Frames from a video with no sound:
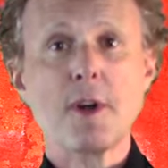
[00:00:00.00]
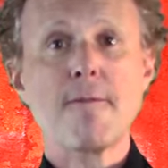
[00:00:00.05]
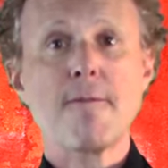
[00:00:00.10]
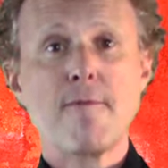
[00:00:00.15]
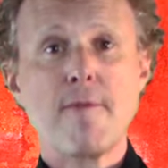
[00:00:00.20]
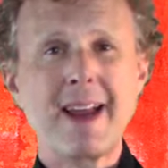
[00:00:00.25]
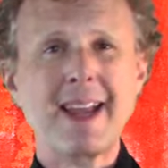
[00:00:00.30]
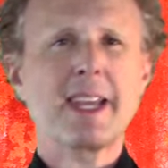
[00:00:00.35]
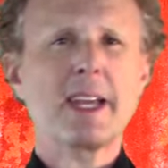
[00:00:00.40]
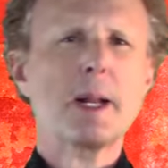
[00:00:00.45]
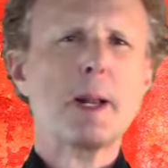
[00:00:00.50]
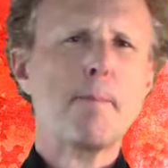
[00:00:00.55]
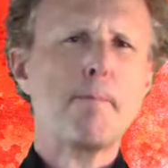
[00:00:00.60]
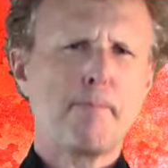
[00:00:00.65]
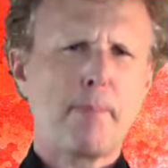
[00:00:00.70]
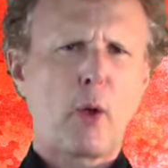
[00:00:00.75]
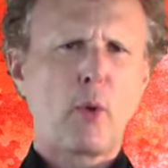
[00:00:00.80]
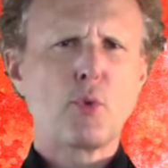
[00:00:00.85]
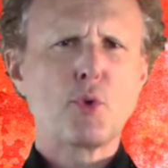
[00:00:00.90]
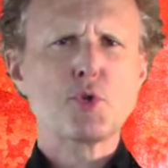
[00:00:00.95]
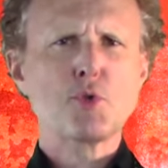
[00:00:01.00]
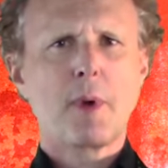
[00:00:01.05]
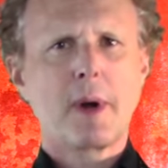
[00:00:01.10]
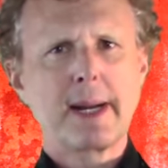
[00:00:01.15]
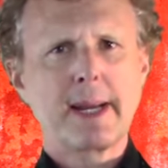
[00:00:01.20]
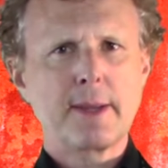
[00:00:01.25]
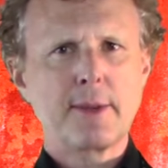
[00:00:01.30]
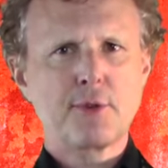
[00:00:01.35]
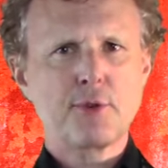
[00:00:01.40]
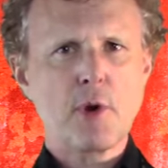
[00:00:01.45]
of regular pulse
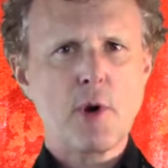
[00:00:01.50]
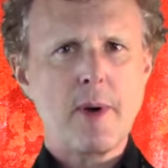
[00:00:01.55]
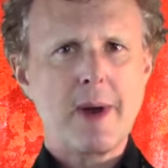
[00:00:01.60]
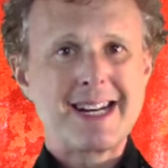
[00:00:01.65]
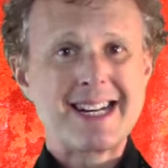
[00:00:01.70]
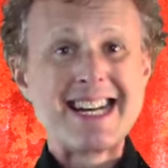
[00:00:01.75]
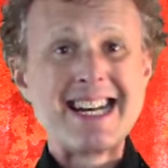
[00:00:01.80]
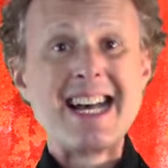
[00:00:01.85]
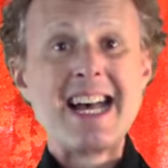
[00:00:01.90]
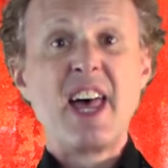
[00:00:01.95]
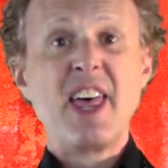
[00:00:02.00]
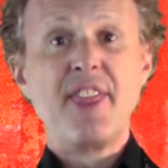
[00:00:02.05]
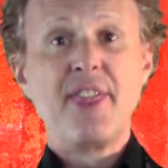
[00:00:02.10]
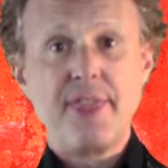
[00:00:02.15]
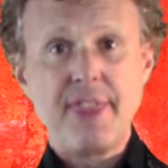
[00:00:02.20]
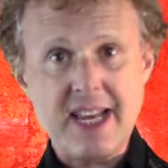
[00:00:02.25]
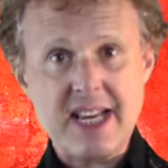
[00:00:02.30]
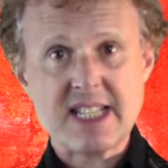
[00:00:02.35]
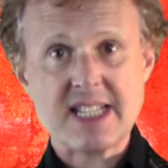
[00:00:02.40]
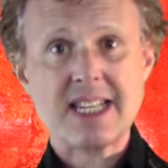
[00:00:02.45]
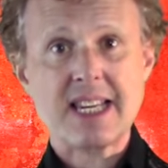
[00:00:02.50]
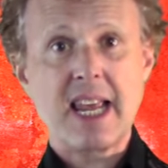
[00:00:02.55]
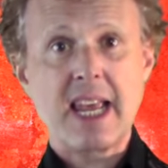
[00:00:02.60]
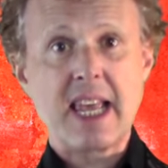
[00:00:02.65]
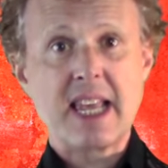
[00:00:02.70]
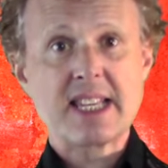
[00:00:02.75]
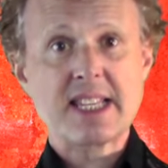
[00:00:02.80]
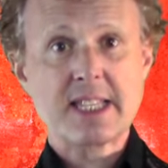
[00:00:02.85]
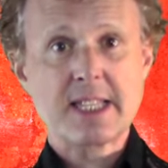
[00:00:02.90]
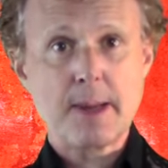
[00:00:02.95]
running through it. This
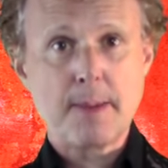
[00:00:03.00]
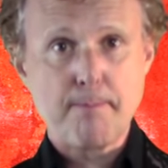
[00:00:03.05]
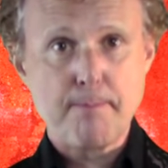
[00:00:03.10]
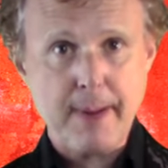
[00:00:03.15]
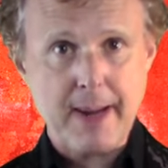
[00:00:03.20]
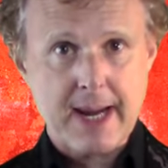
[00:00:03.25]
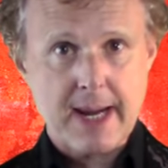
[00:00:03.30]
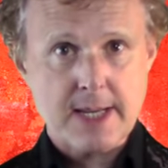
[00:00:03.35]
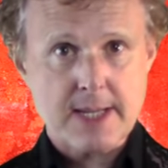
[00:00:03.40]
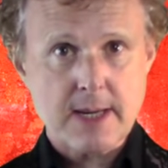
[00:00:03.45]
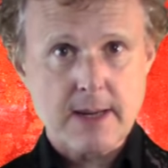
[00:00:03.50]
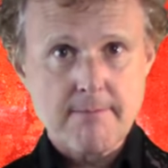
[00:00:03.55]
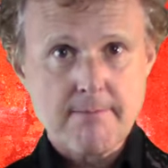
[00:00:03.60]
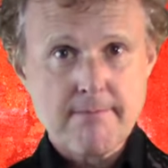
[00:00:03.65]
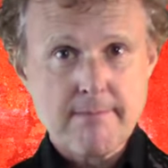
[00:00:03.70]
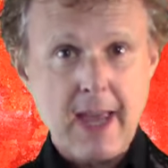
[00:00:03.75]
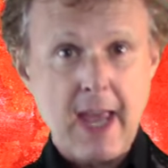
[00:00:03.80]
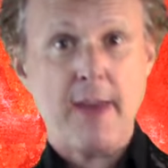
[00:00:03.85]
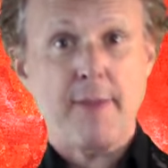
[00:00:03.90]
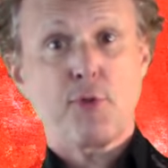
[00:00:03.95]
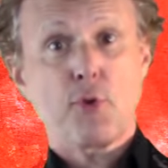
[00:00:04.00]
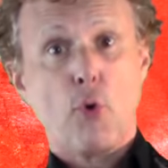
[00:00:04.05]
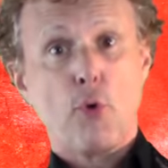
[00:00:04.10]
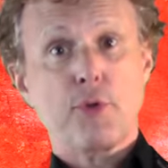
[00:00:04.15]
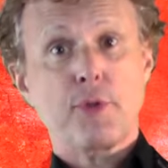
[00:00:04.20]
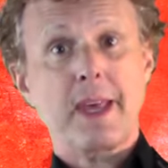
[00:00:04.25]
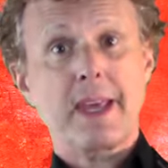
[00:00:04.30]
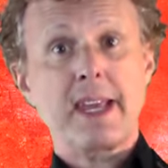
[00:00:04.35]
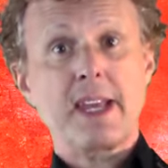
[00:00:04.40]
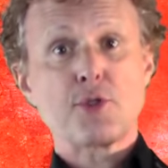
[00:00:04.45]
is the beat. If your
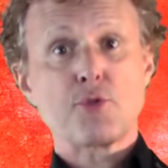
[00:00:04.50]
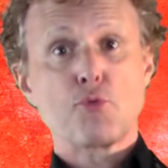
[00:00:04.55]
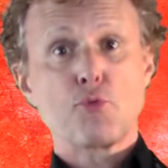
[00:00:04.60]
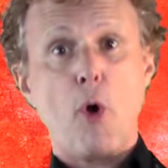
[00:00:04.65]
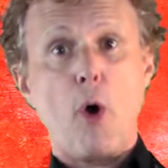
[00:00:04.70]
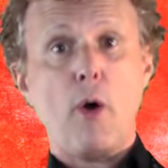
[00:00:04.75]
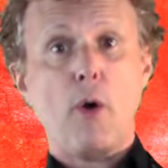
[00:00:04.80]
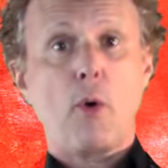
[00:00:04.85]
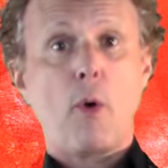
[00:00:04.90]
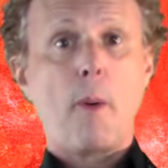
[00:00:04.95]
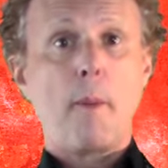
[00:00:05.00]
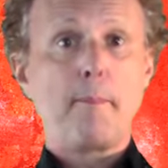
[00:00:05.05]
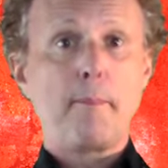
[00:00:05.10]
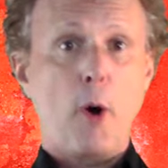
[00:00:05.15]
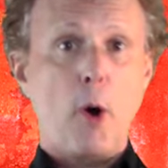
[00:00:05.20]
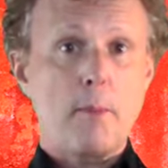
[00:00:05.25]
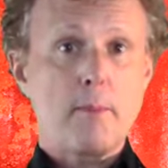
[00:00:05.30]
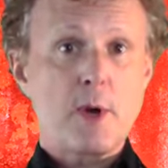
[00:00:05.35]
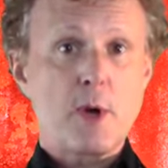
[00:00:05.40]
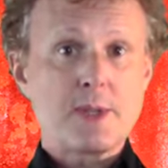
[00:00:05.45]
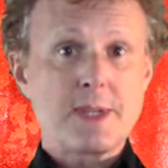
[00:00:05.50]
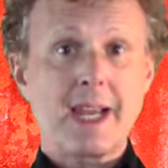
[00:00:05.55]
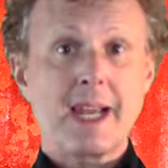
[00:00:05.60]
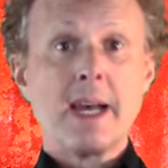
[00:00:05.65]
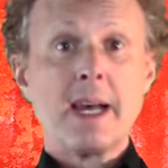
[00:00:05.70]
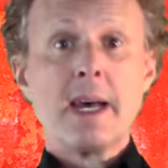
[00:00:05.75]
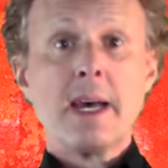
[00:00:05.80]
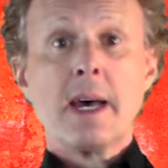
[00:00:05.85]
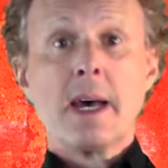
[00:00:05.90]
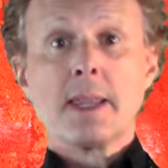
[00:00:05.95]
thing is rock or pop music,
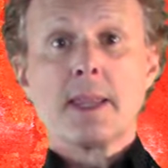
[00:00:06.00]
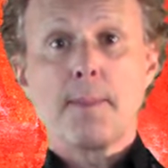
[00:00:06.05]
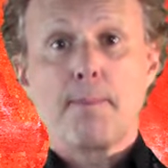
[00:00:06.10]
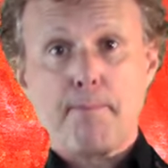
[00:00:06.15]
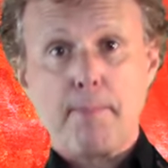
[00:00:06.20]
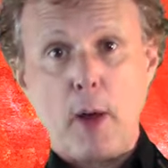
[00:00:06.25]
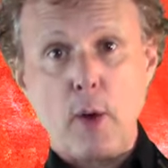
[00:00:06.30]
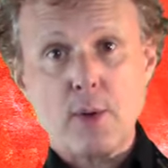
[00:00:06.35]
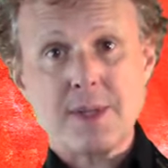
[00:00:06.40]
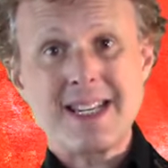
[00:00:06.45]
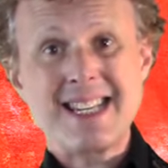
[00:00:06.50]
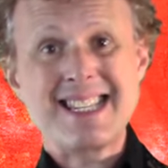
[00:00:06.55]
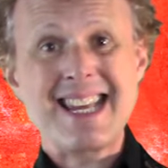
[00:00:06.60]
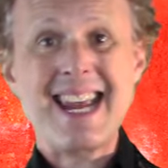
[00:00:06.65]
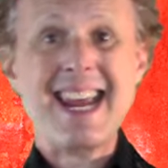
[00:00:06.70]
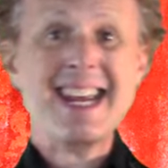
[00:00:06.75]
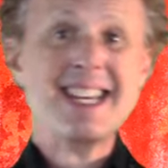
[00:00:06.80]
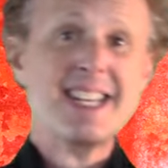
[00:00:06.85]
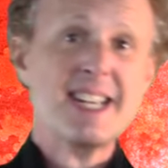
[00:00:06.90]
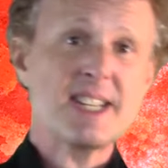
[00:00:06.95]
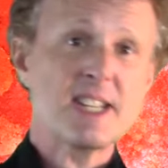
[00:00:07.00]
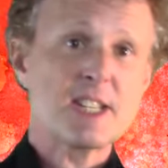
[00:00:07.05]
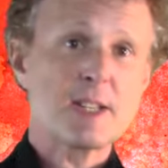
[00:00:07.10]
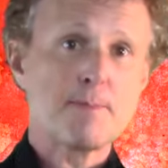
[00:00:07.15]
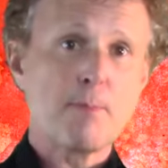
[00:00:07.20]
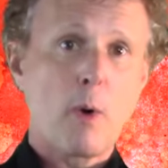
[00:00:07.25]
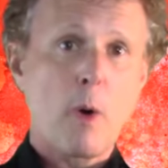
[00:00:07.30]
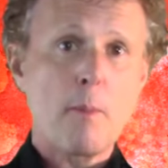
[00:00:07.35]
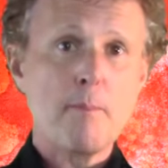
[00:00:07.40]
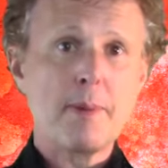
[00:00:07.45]
the pulse is easy to
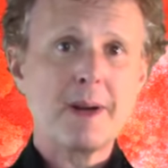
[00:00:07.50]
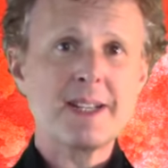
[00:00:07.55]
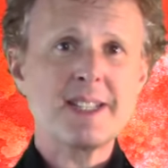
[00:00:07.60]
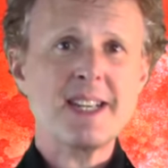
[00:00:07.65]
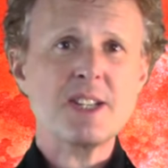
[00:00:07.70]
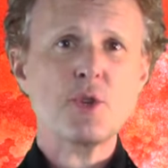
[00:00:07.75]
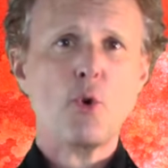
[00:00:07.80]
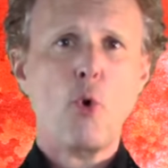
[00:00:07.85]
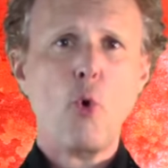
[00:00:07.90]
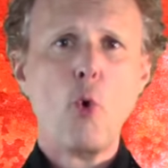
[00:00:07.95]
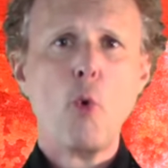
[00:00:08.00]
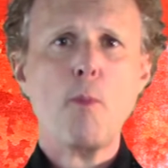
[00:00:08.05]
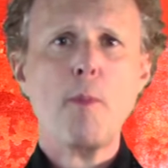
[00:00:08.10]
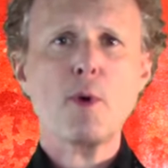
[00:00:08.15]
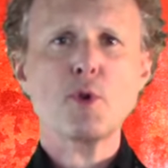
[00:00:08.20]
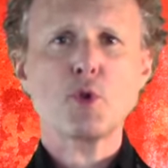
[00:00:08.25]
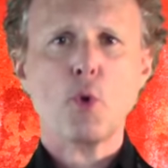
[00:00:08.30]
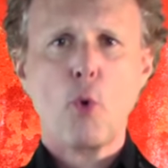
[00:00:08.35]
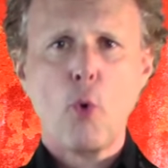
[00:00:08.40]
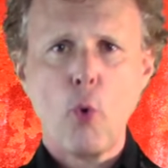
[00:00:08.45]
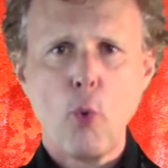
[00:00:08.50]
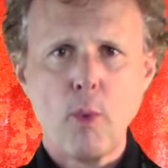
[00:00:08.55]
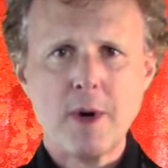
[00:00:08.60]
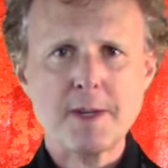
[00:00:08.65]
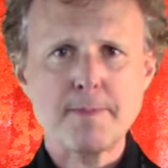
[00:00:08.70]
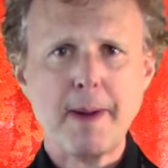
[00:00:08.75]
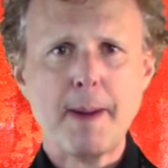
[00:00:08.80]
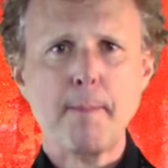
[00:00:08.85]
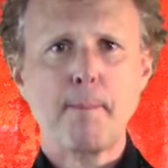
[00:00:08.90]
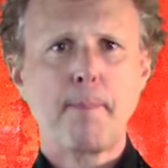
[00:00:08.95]
spot because it's almost
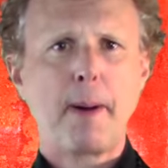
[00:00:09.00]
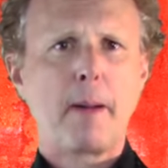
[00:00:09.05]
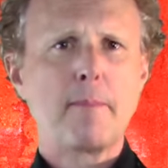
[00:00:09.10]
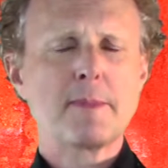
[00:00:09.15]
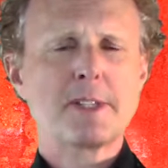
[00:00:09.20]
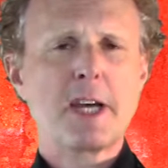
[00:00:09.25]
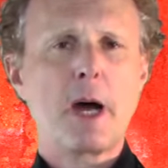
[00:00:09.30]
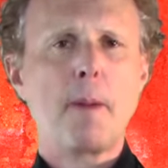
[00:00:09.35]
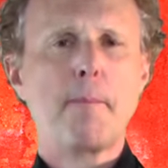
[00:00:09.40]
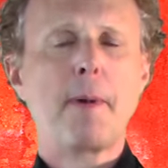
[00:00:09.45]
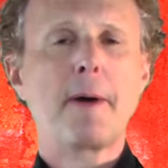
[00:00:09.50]
always being pumped out